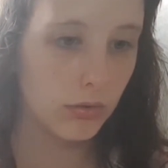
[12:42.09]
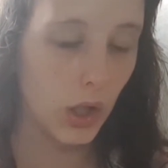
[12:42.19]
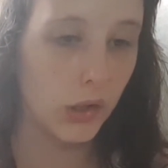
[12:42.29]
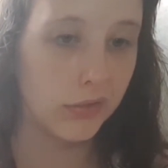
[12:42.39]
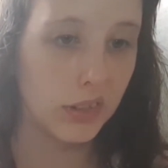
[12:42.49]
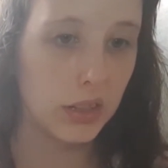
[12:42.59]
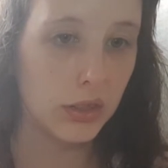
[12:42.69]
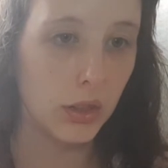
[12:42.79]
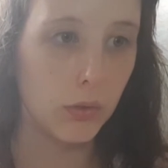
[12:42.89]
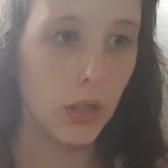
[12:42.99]
hopefully
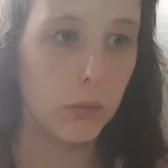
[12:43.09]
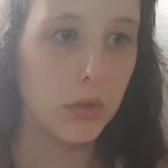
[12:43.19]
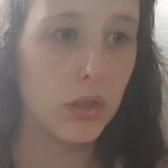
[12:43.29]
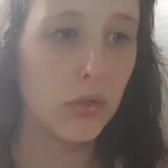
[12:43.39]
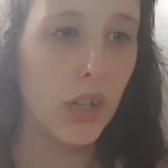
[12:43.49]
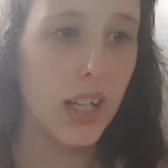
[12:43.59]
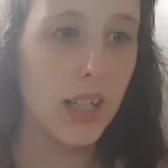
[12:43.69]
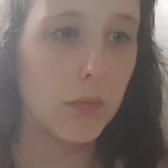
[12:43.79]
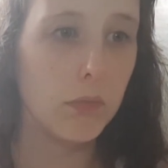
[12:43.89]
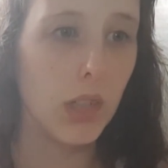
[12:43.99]
soon. I'm going to try,
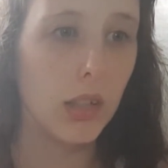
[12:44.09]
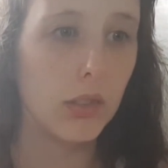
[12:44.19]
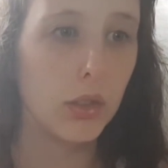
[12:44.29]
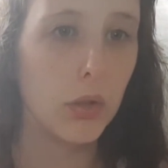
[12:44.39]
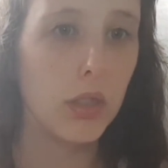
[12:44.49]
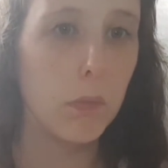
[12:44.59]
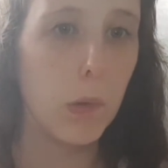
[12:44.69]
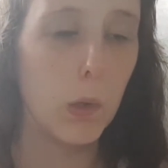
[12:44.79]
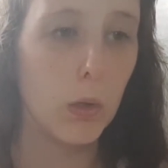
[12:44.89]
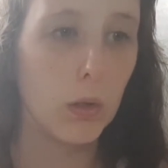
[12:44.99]
I'm doing a
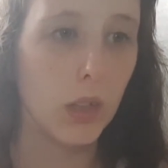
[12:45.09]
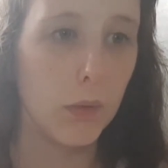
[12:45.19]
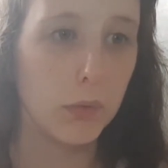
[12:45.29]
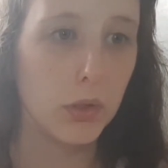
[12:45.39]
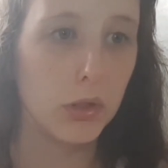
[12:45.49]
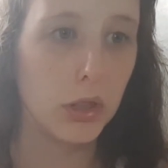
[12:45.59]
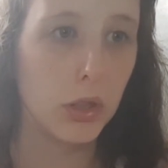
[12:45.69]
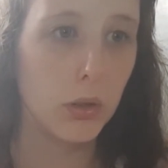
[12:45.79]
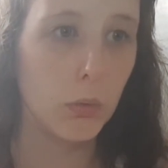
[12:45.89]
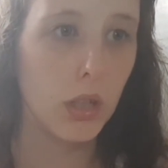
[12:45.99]
poll. I'm going to
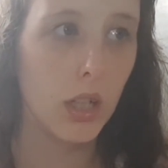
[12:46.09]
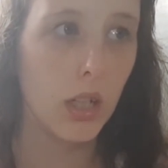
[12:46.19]
do